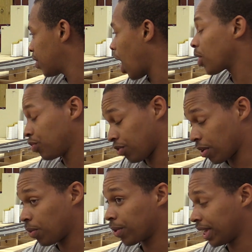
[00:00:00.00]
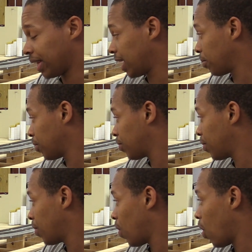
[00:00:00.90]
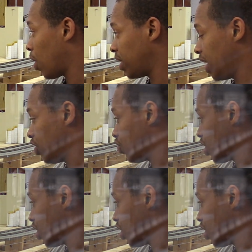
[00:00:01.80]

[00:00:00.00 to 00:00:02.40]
auto start warning labels, on each end